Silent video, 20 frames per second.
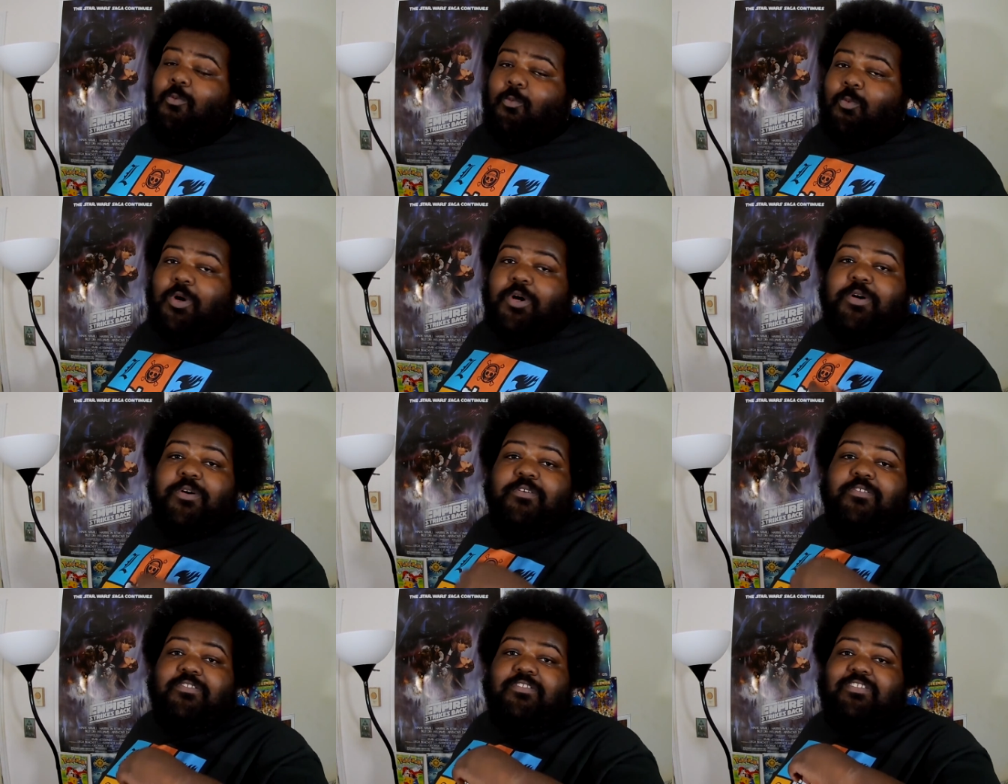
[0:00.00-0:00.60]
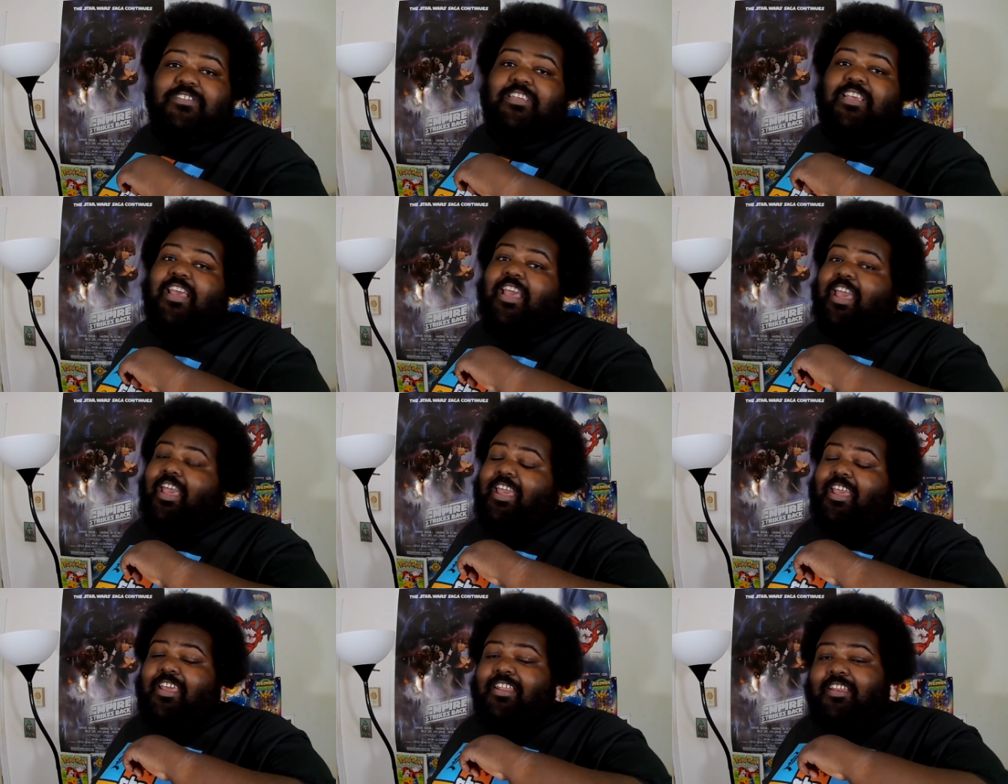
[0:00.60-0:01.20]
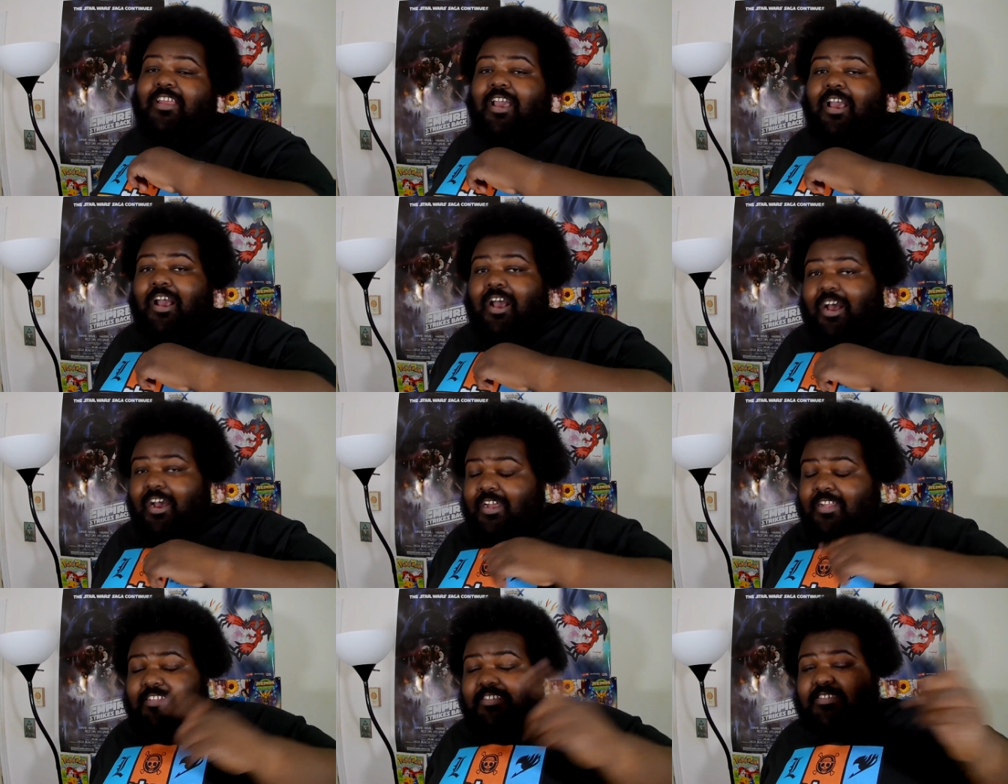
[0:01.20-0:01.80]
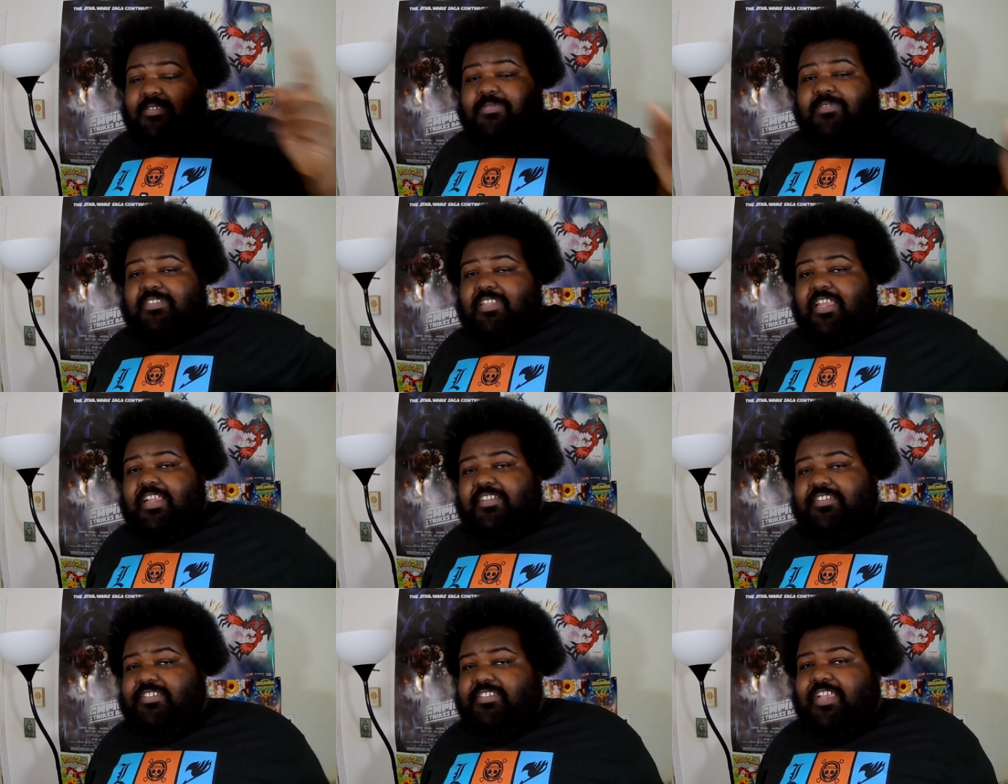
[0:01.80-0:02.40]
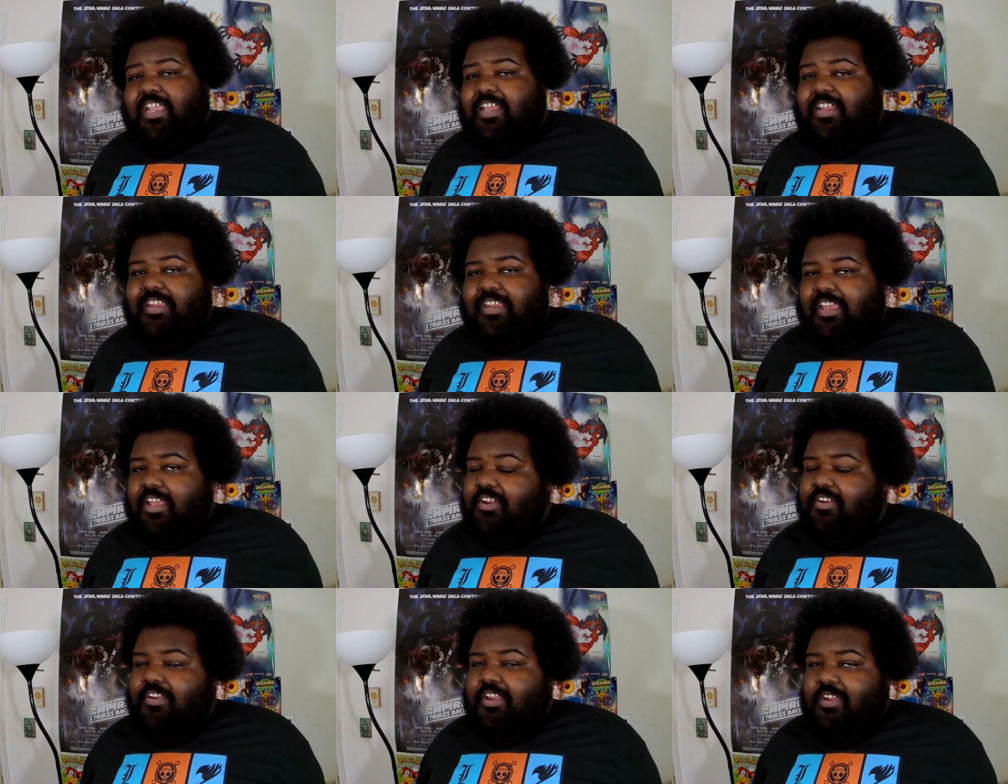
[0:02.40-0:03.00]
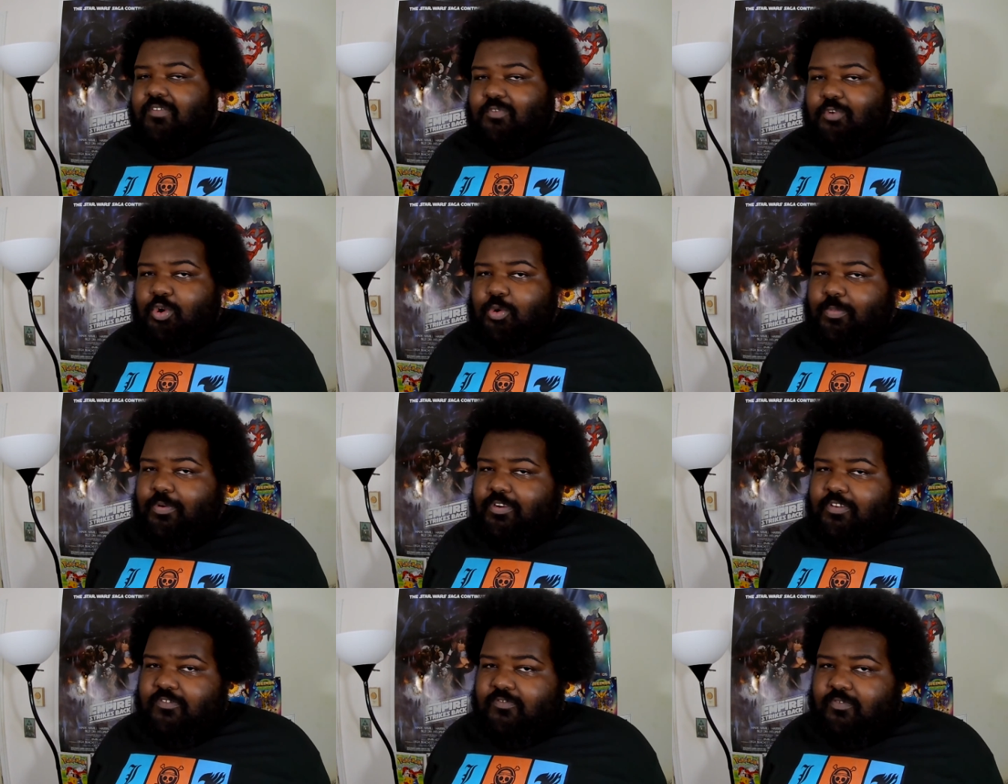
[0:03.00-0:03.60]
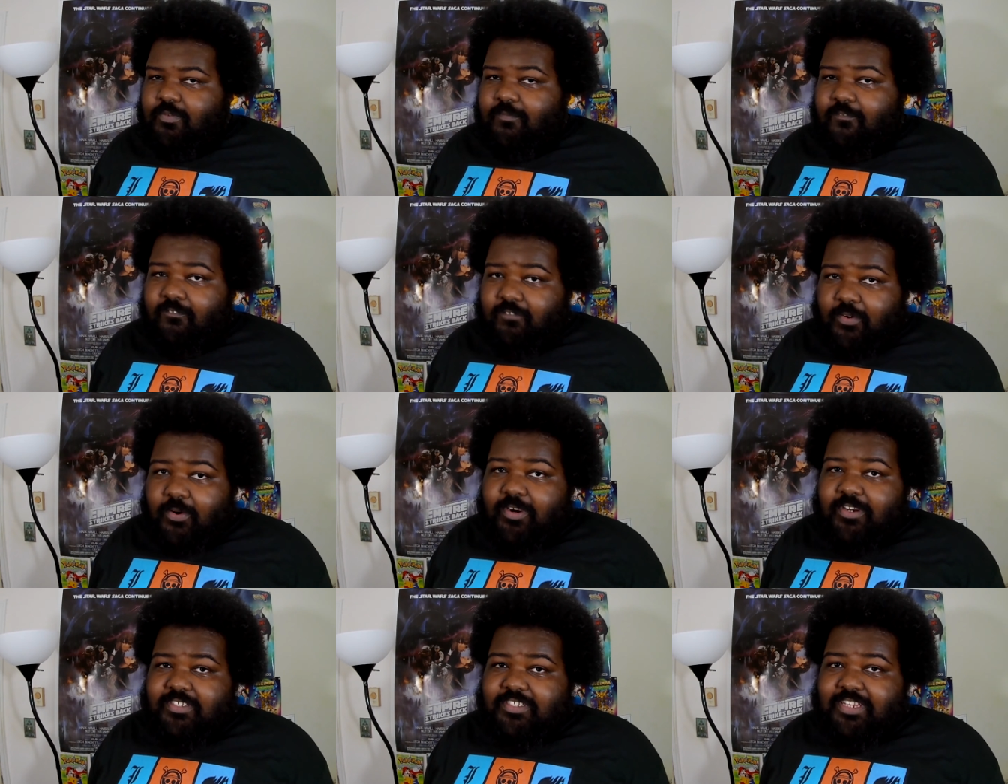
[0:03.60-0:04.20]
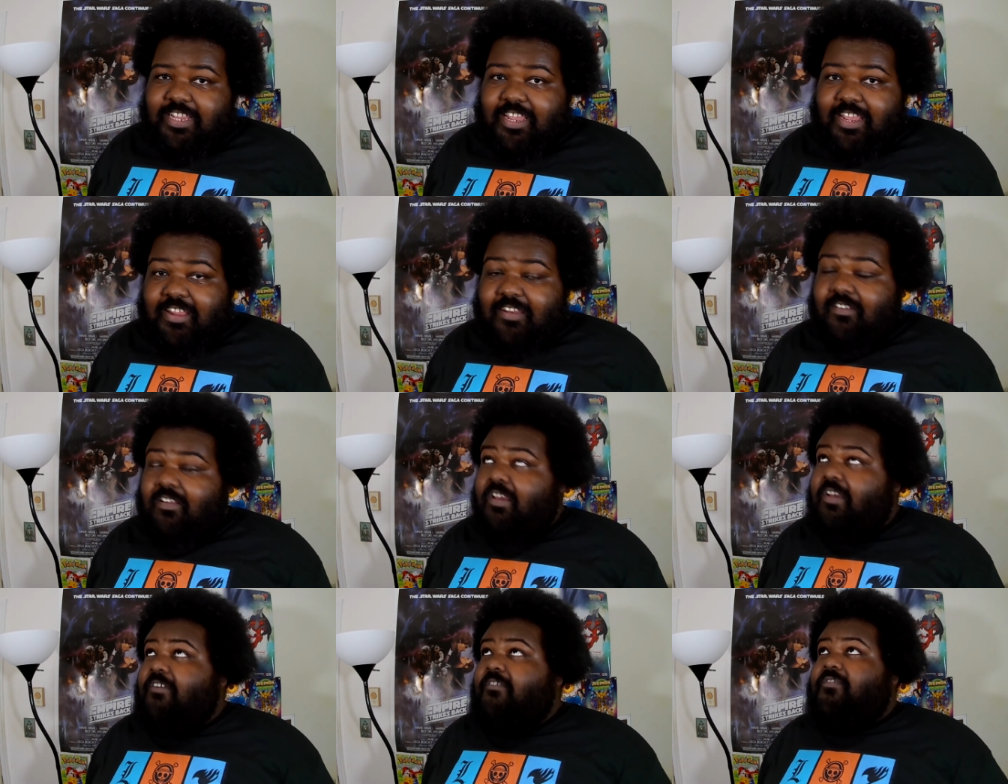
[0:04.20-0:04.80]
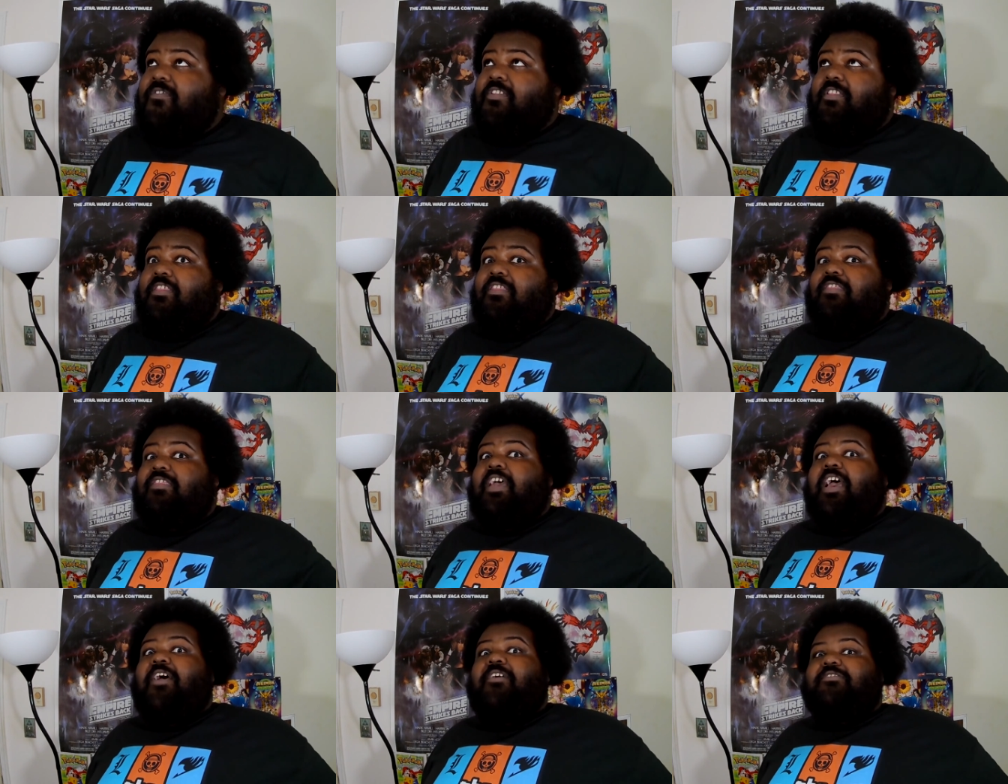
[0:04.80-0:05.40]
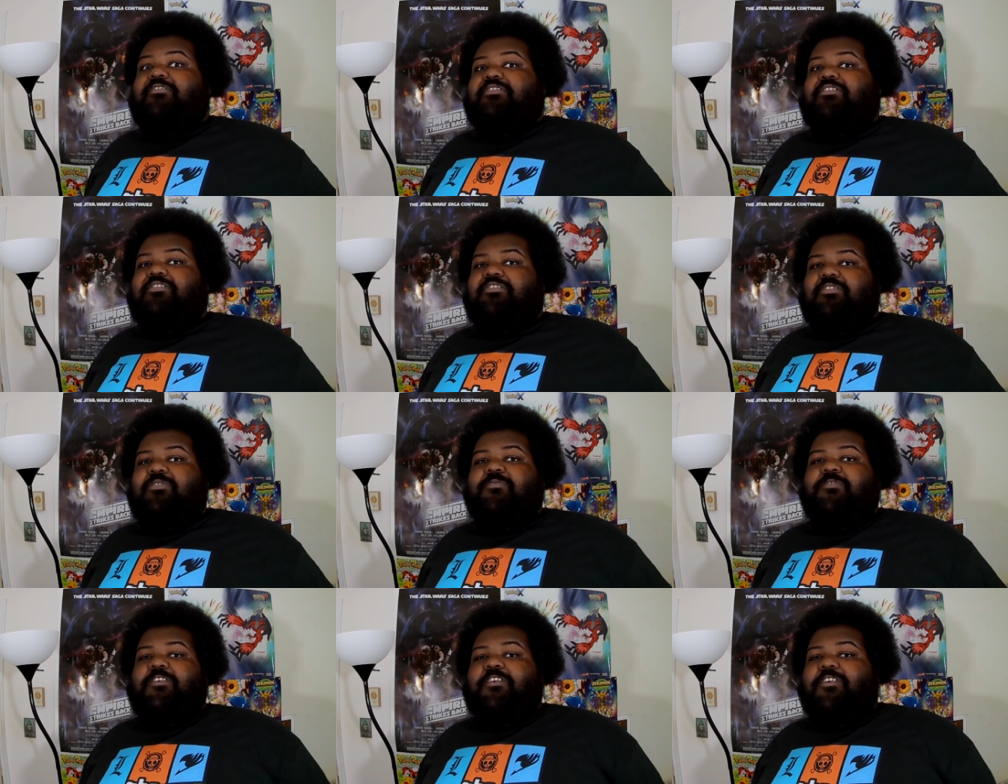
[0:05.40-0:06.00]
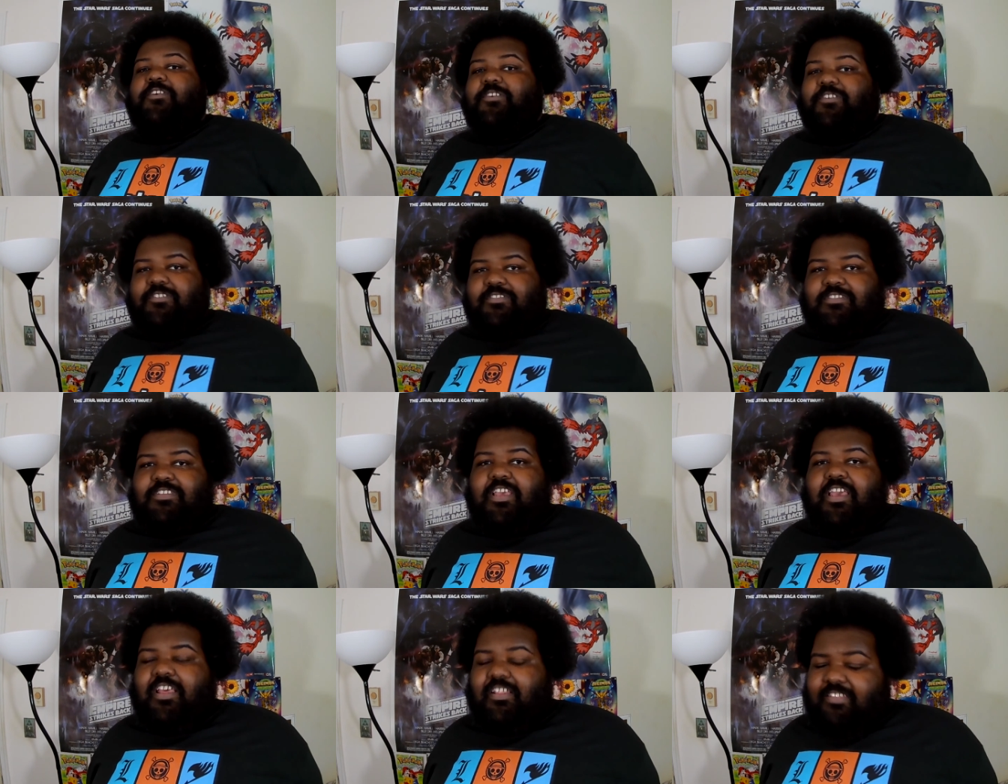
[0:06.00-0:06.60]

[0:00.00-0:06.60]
wounds, and unsubstantiated internet rumors from four chan for thousands of years.